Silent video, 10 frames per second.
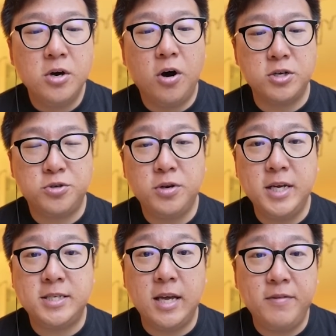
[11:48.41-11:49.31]
Or should I
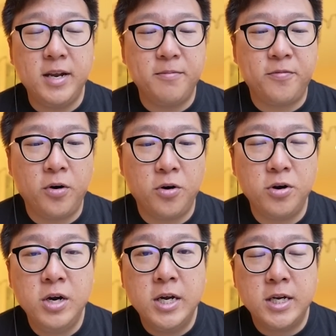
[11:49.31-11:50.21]
save it up for
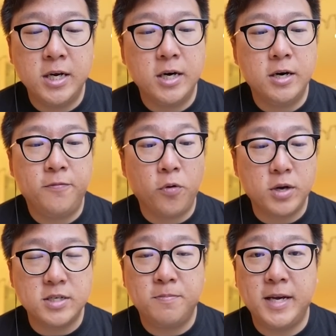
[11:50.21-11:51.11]
the
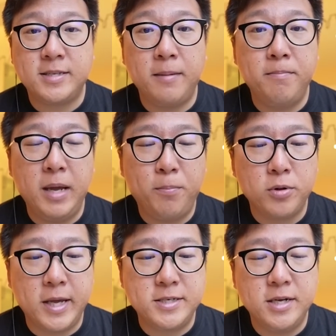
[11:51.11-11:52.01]
Focus Blast that may
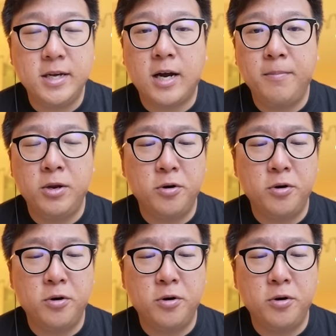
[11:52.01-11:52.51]
potentially come in,